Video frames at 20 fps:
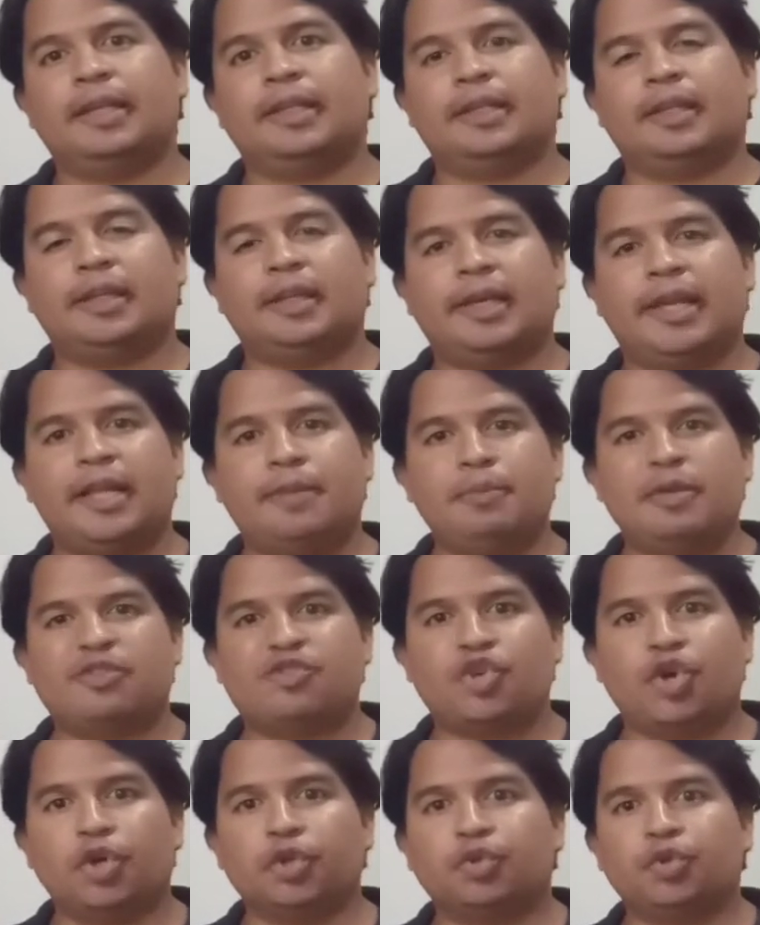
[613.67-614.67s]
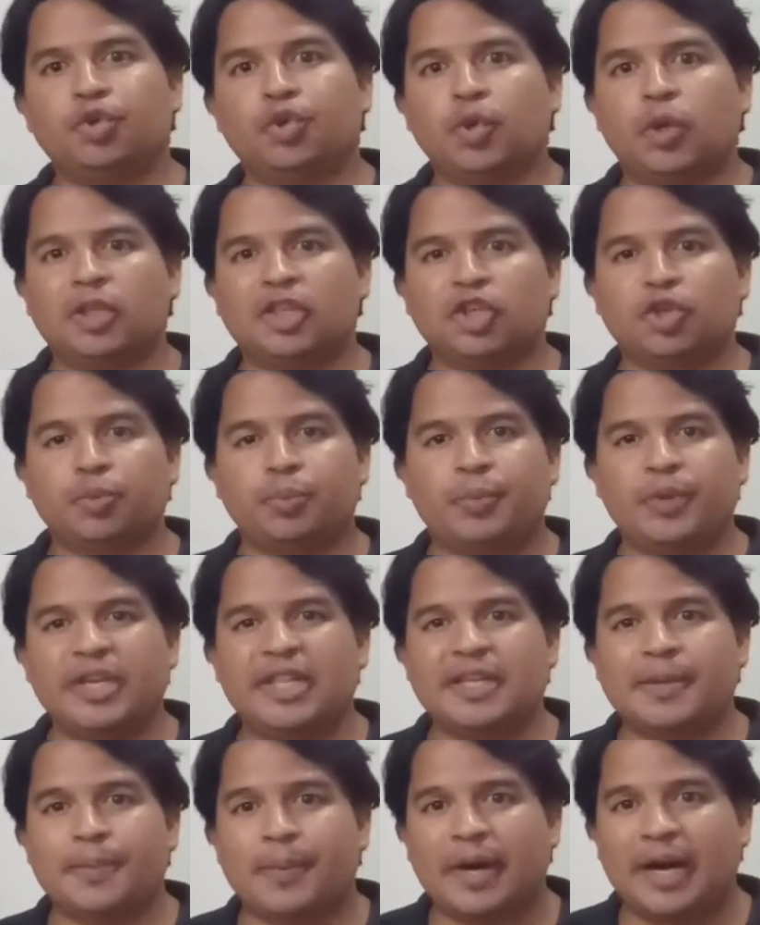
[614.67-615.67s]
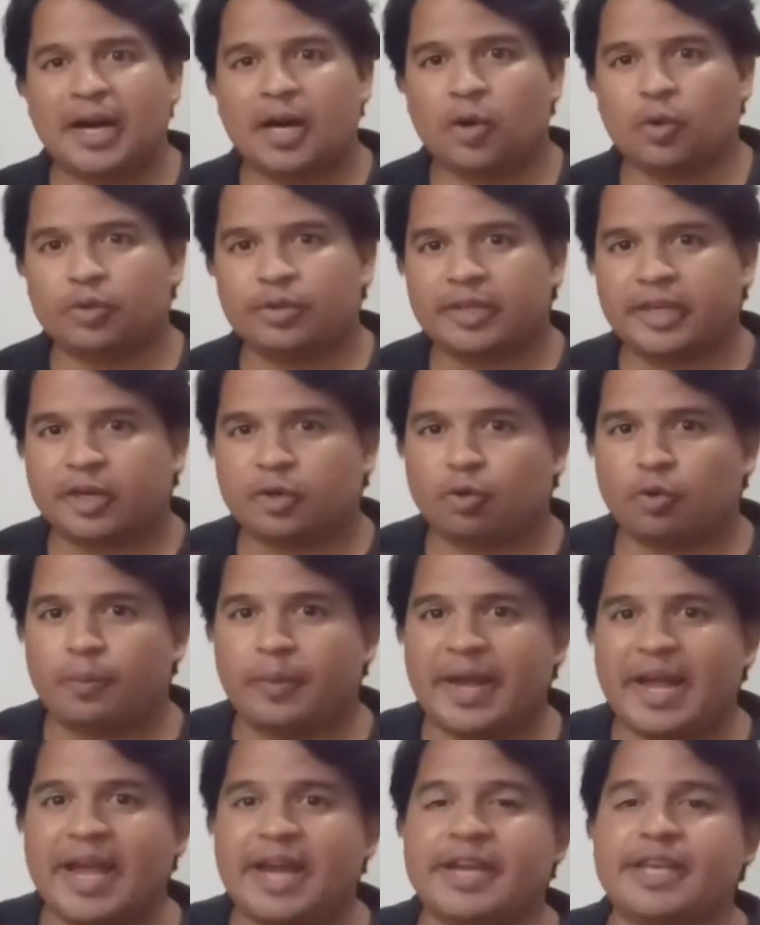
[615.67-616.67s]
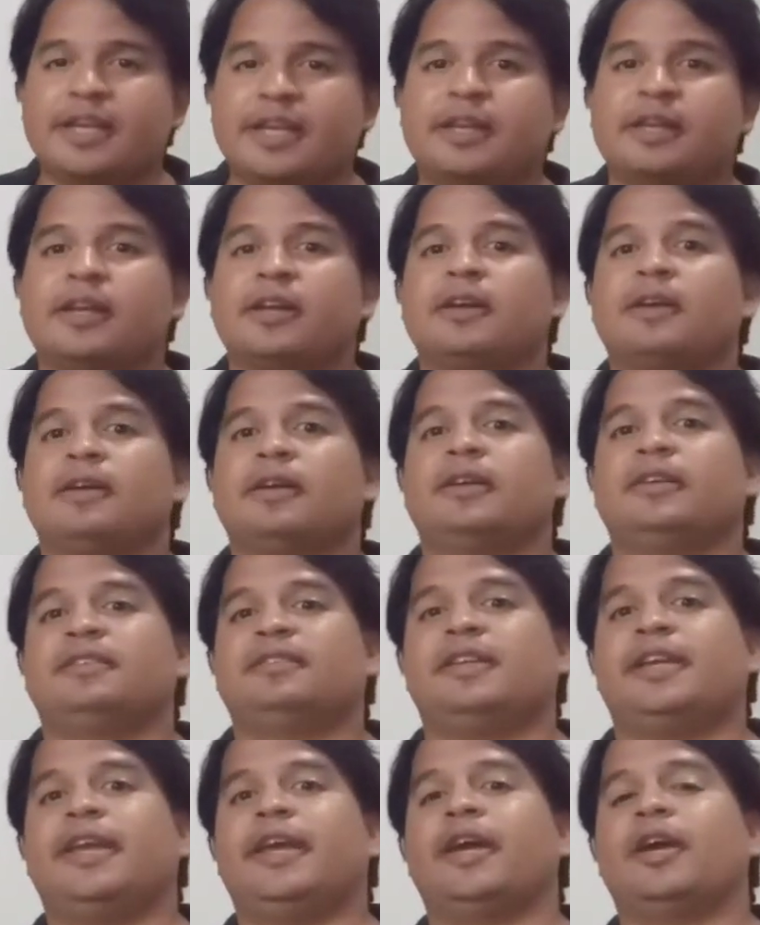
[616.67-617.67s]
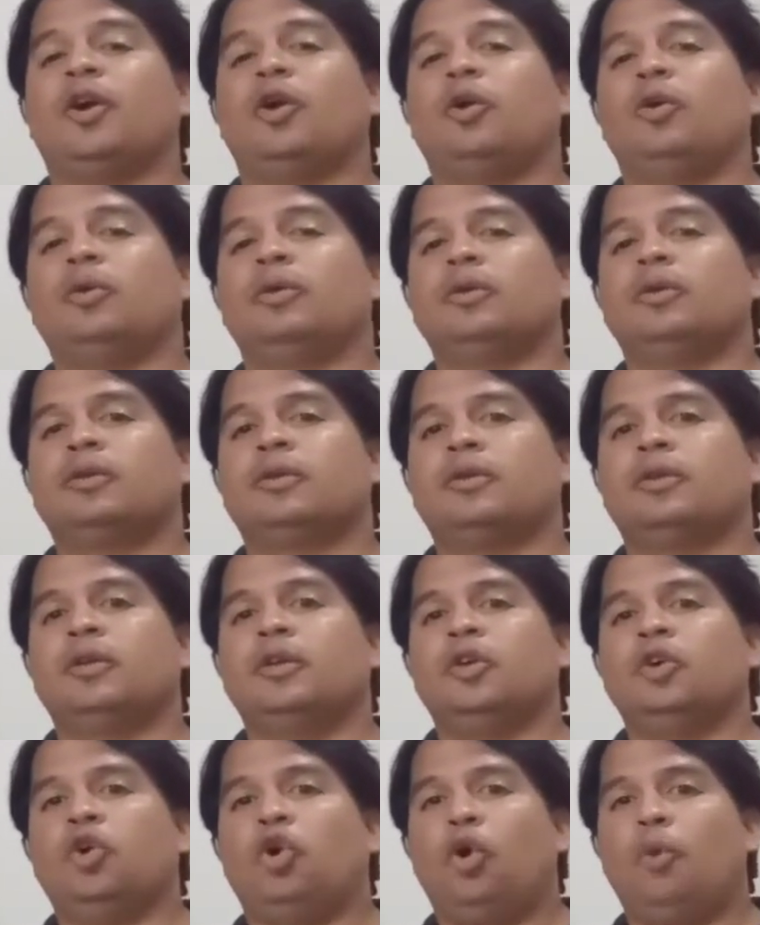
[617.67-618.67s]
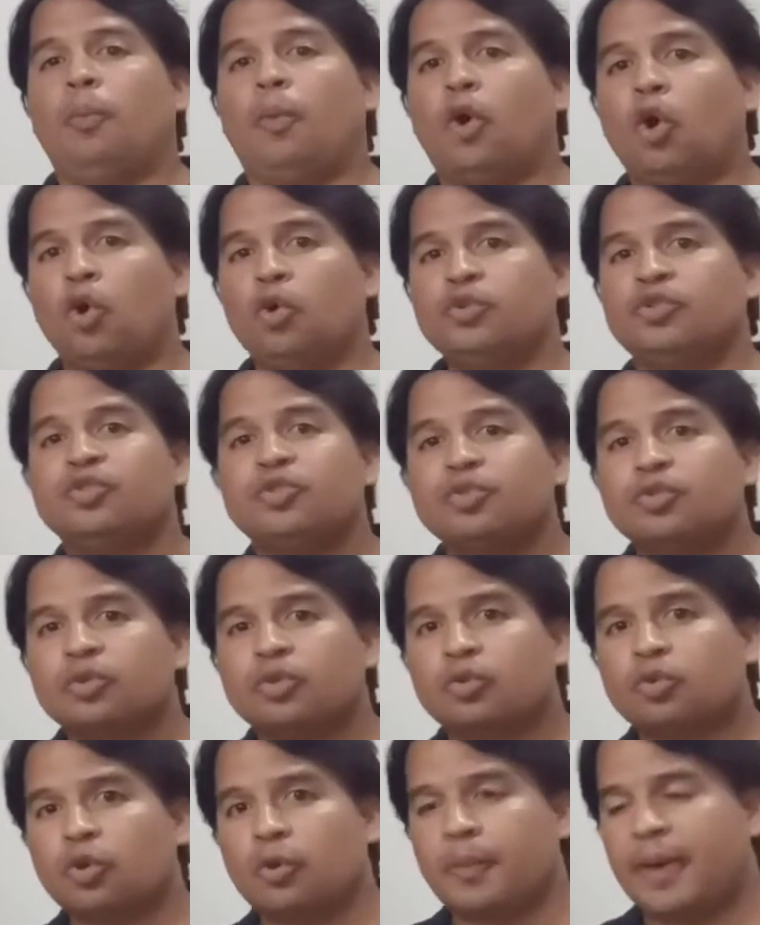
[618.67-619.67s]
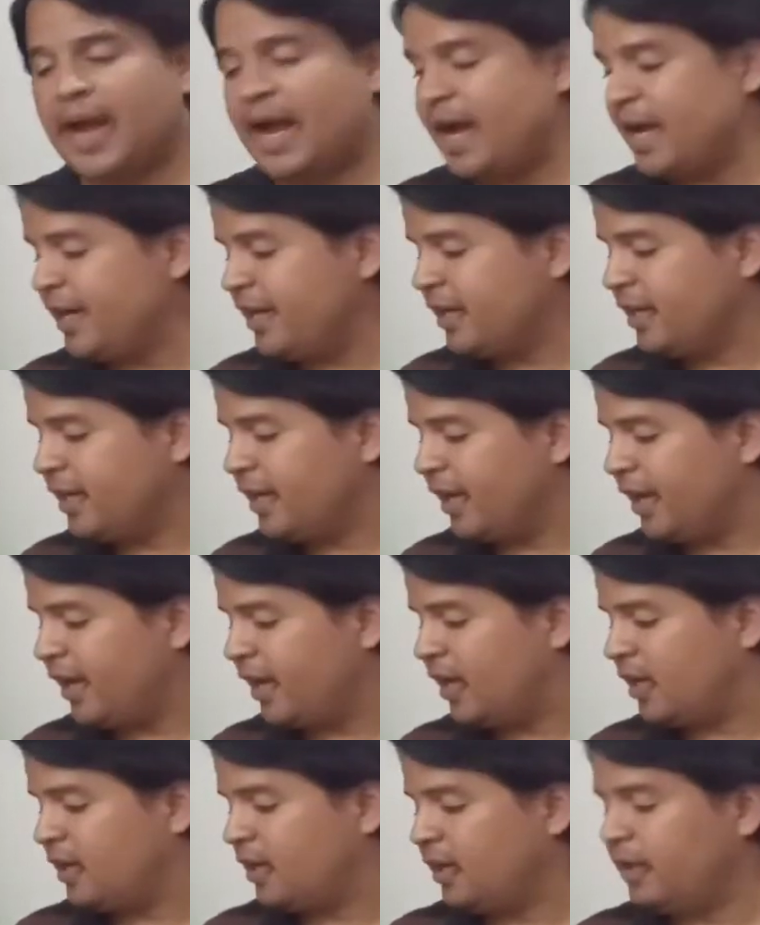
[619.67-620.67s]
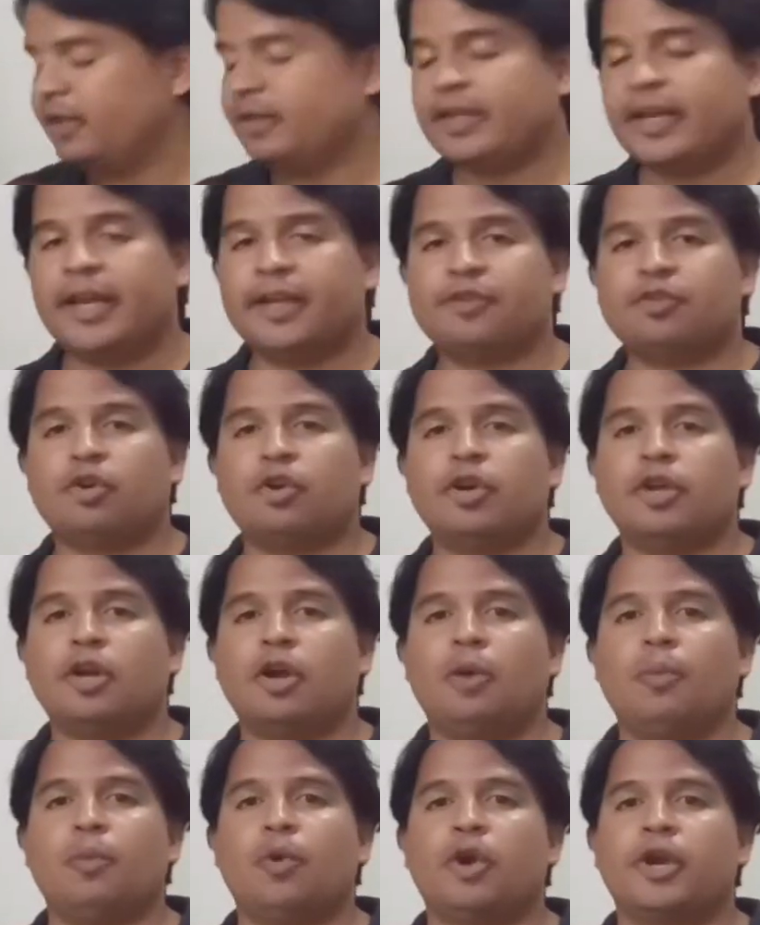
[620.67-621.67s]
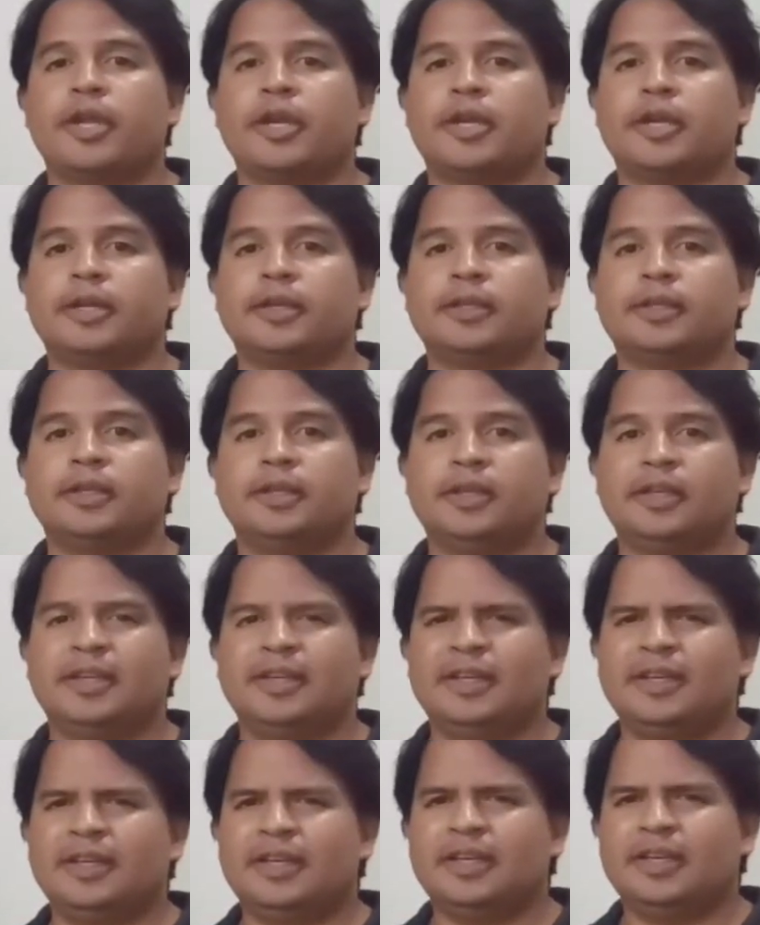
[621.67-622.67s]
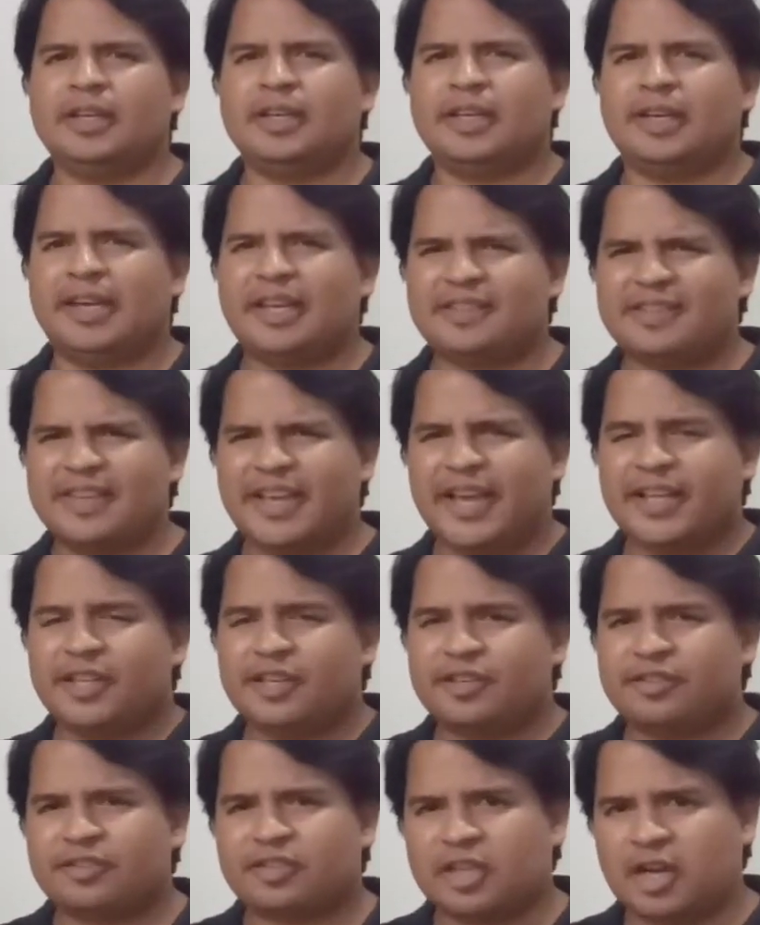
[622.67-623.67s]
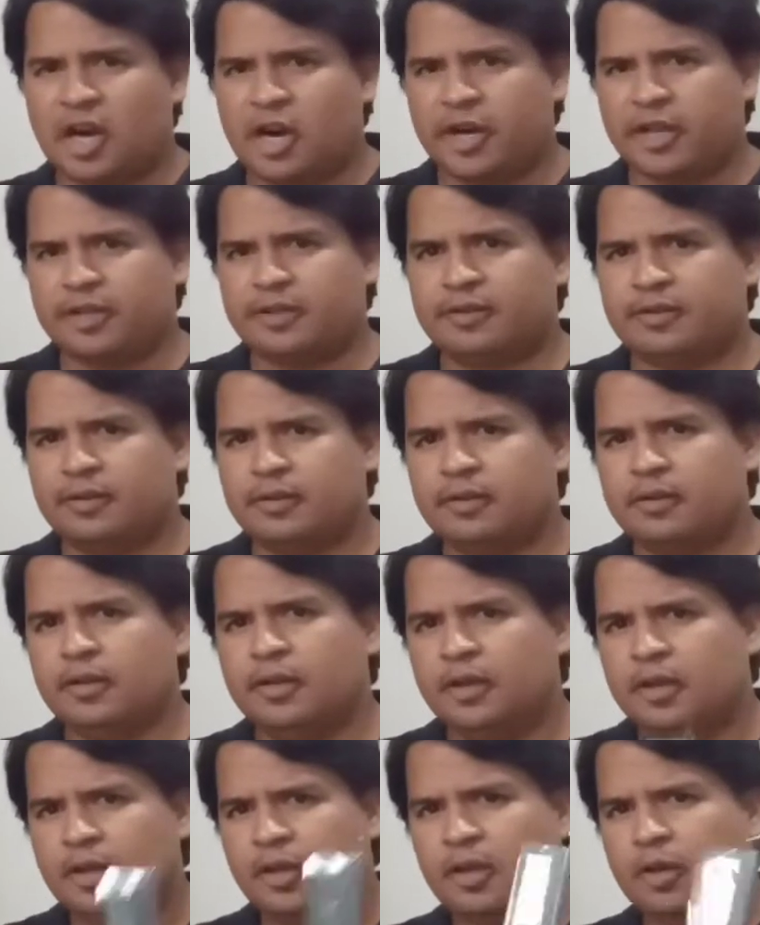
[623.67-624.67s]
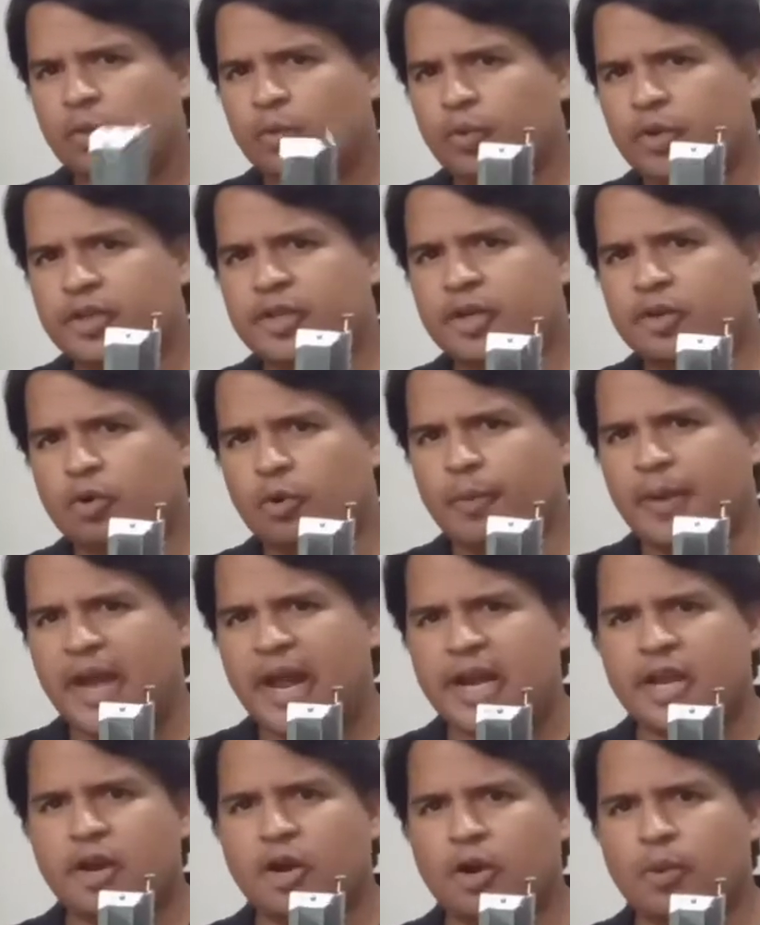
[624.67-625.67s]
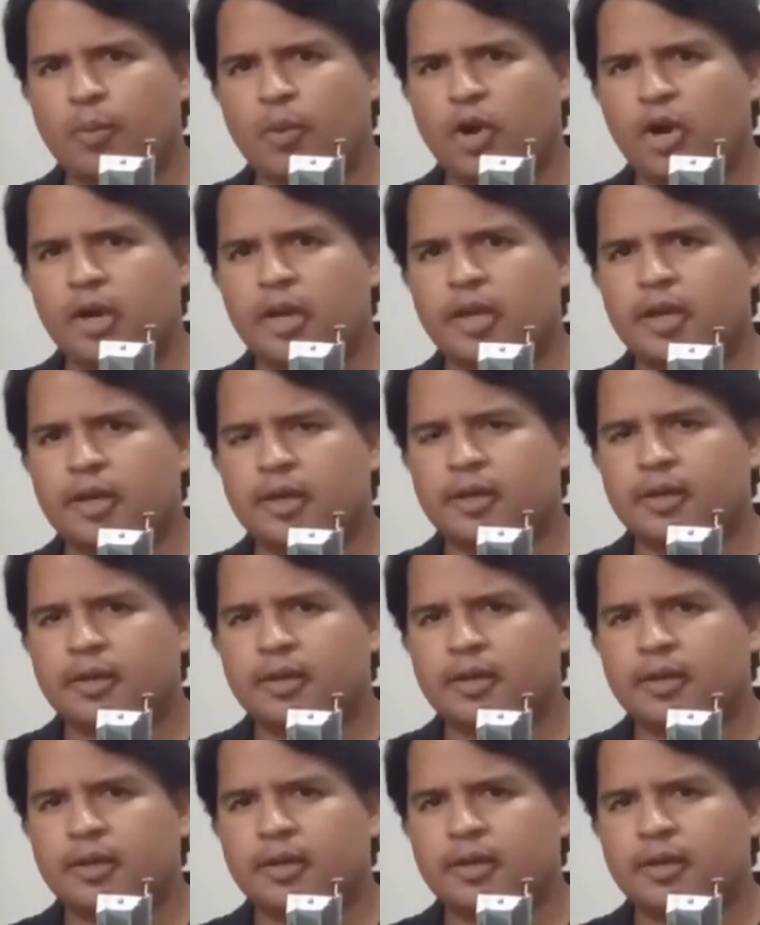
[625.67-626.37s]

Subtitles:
let me talk to you a little bit about the chromatic scale on both chromatic and diatonic harmonica. Let's get started with the chromatic harmonica,